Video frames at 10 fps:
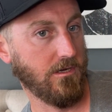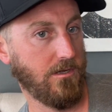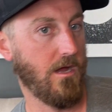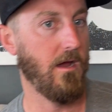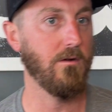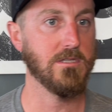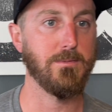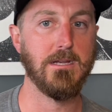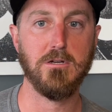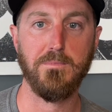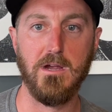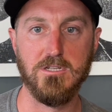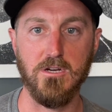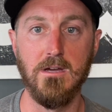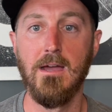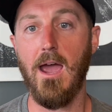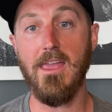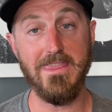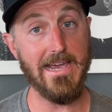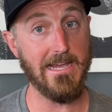No, spatial pressure.
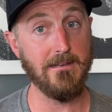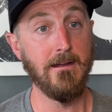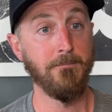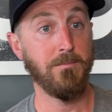And then,